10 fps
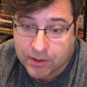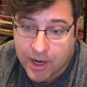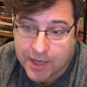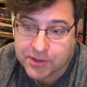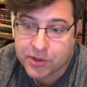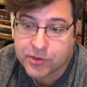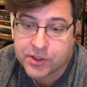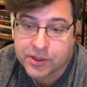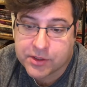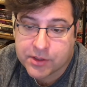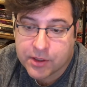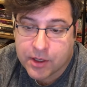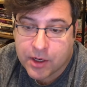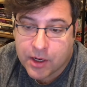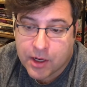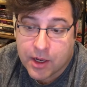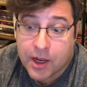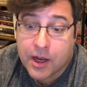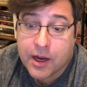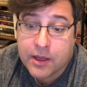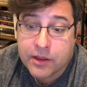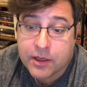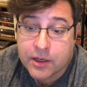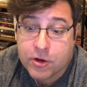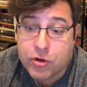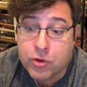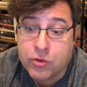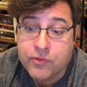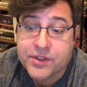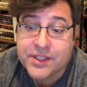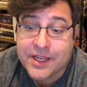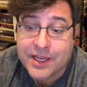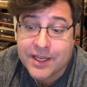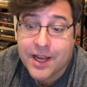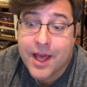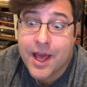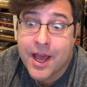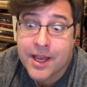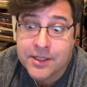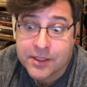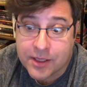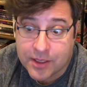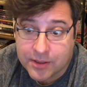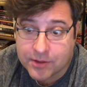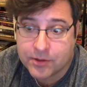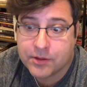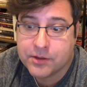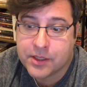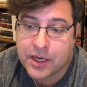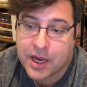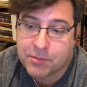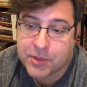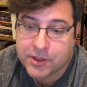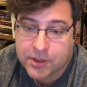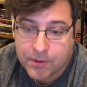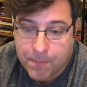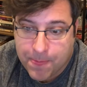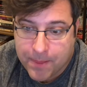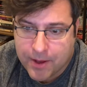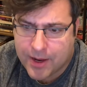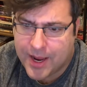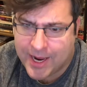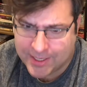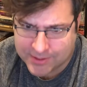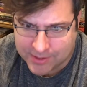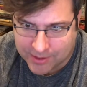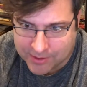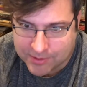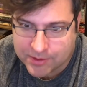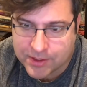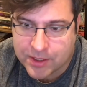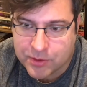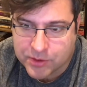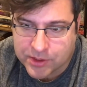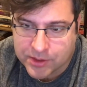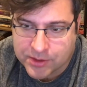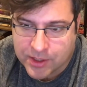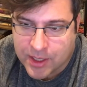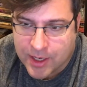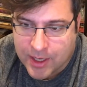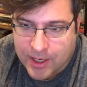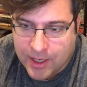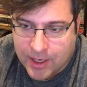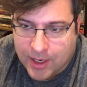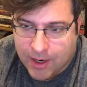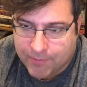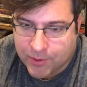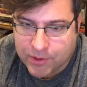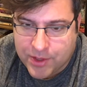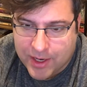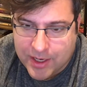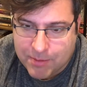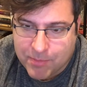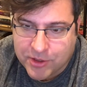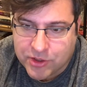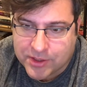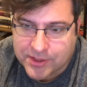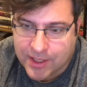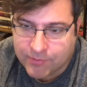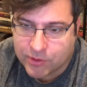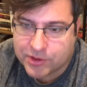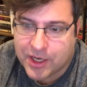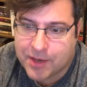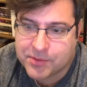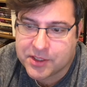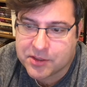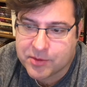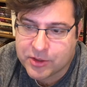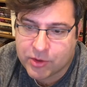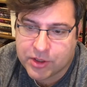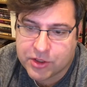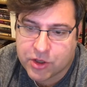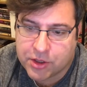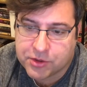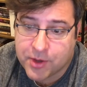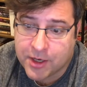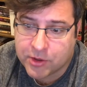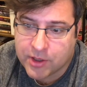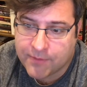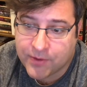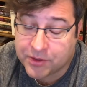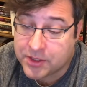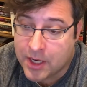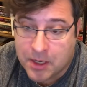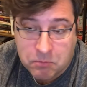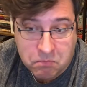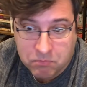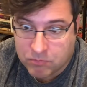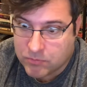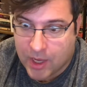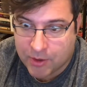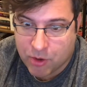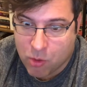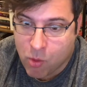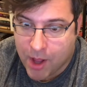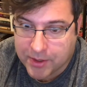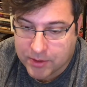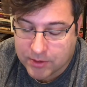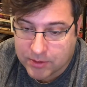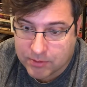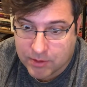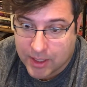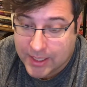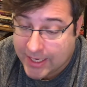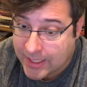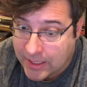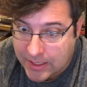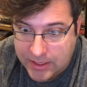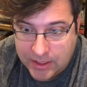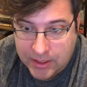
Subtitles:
Asked Eustace. I think you've seen Aslan, said Edmund. Aslan, said Eustace. I've heard that name mentioned several times since we joined the Dawn Treader, and I felt, I don't know what, I hated it.